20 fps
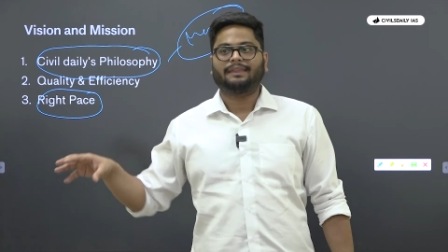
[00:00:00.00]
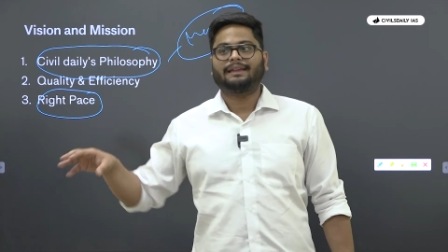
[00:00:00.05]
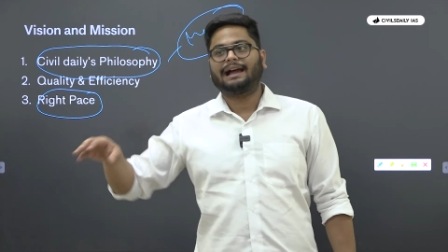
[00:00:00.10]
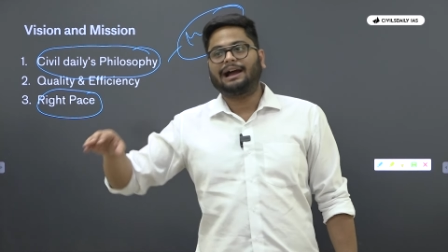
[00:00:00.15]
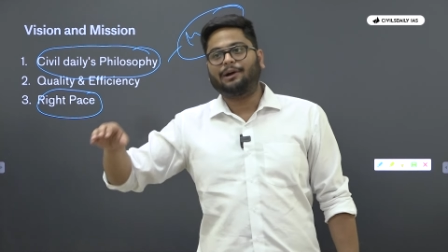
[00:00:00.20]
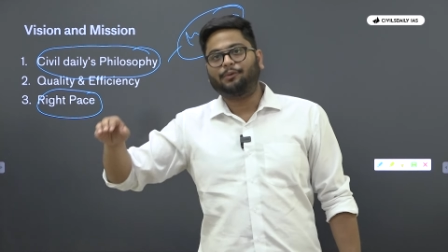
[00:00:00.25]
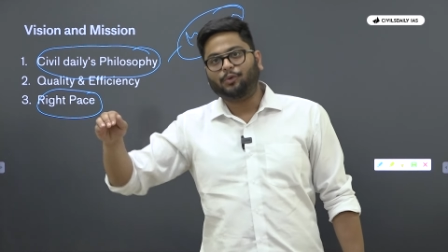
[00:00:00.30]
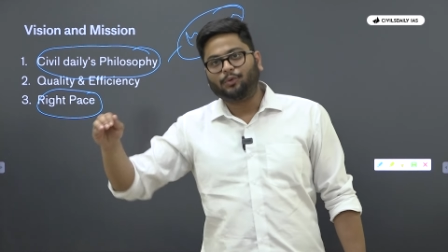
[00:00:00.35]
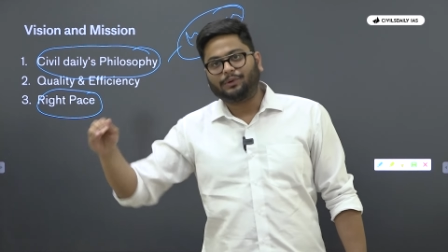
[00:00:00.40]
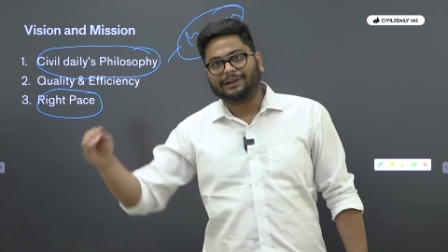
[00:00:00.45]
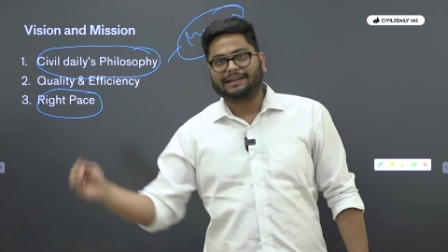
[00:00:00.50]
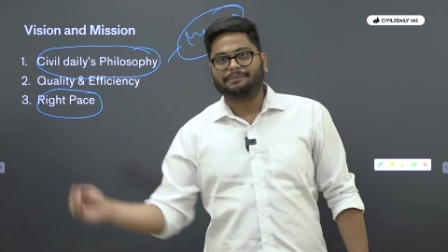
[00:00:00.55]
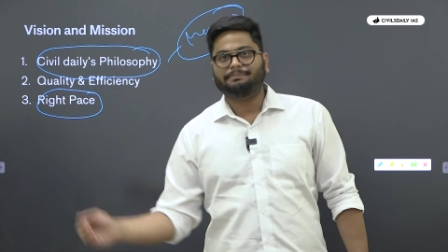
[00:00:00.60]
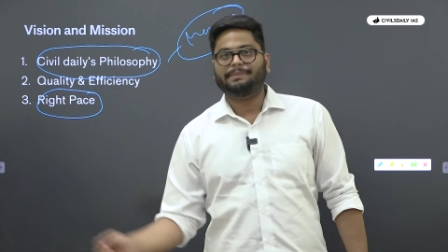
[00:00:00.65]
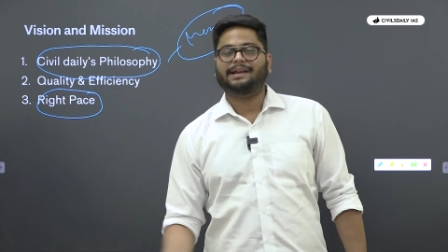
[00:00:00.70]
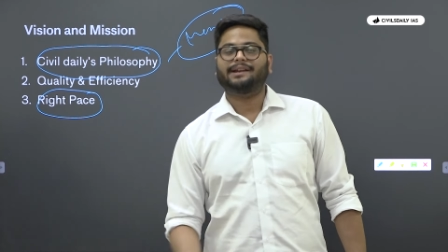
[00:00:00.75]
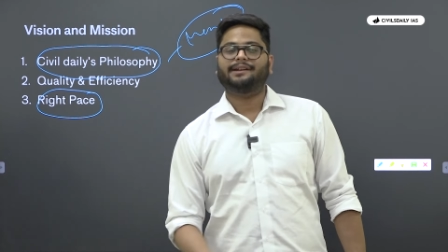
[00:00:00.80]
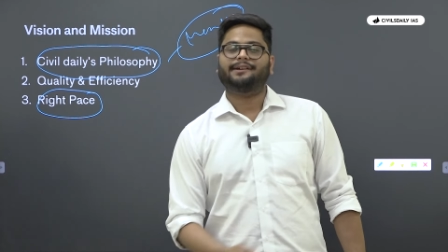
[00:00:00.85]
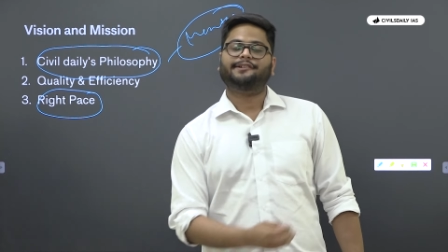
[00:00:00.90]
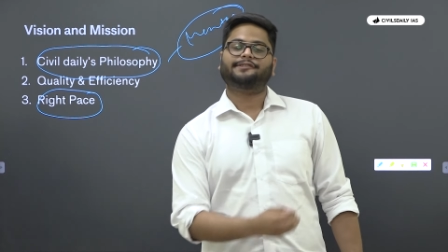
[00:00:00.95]
how to take
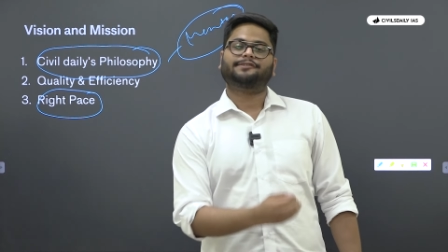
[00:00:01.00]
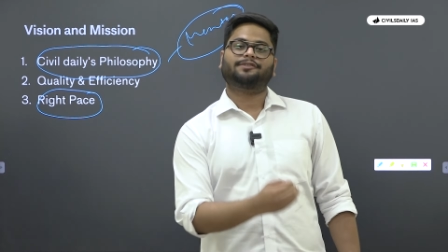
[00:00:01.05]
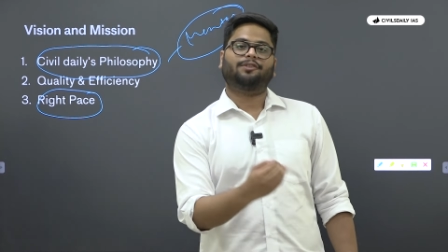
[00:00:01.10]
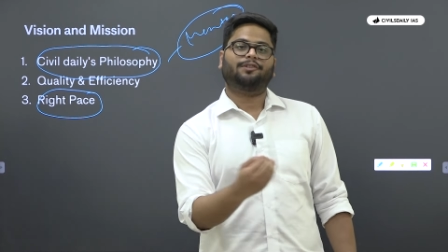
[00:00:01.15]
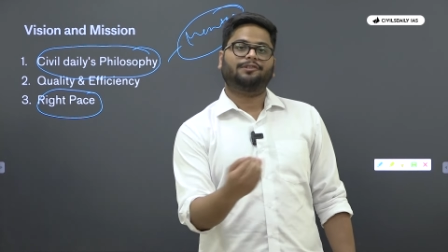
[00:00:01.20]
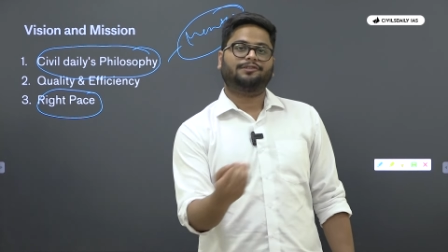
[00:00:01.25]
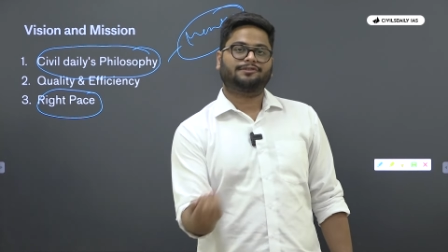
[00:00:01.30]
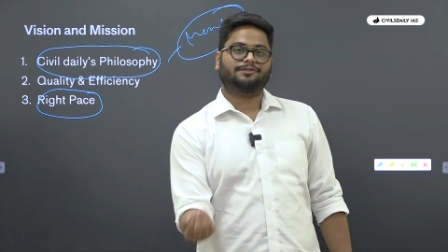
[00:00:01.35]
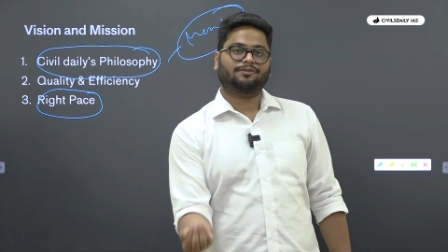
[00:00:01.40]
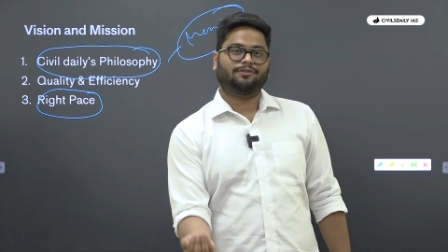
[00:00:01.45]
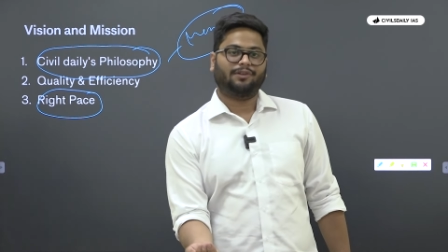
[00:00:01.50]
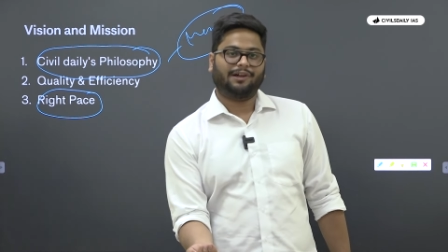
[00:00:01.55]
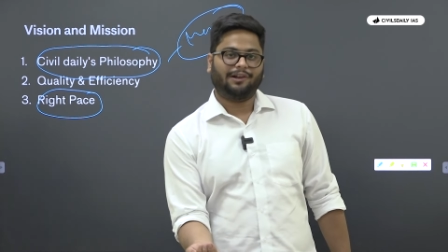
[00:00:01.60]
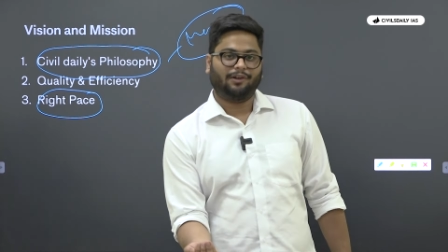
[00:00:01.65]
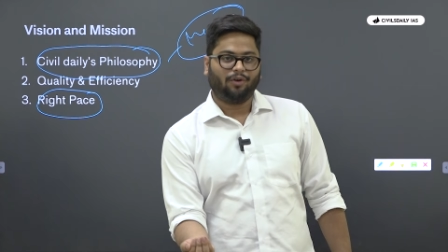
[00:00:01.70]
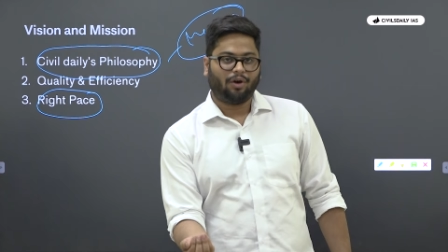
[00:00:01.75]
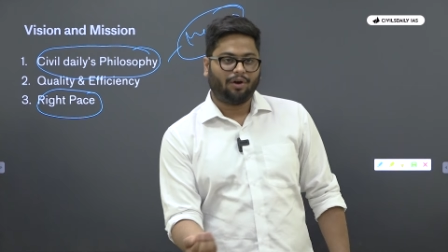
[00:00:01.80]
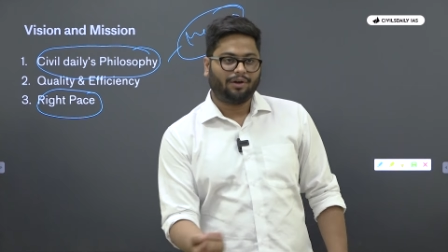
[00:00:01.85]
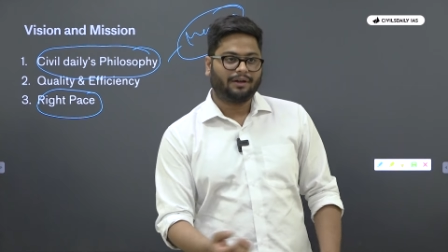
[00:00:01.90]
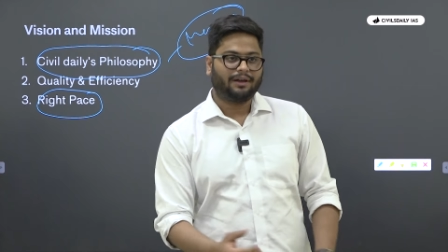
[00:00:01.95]
beginners also
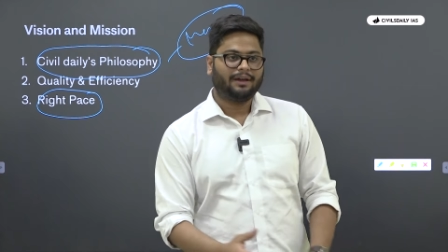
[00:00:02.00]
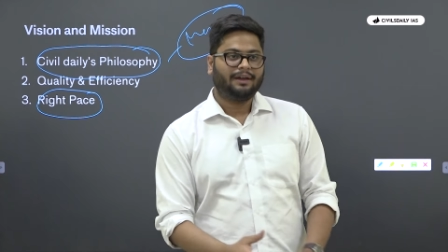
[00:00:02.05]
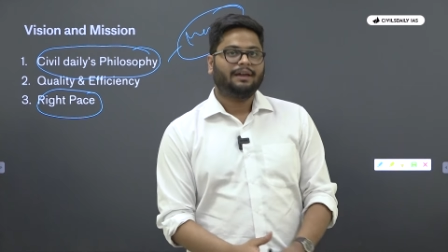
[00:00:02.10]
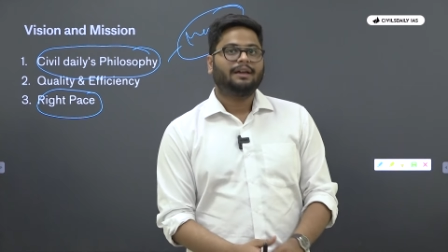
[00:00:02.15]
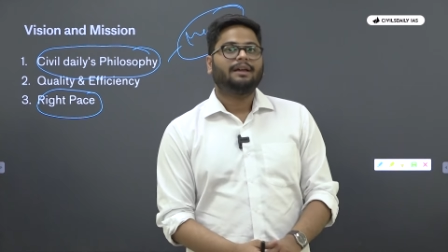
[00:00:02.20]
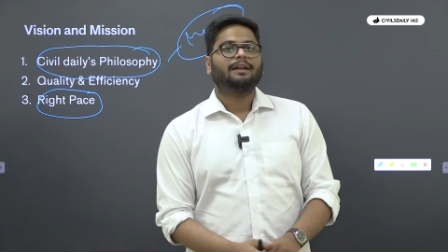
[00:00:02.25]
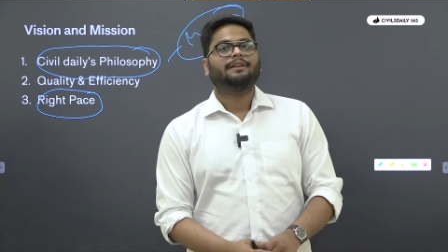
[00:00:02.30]
along.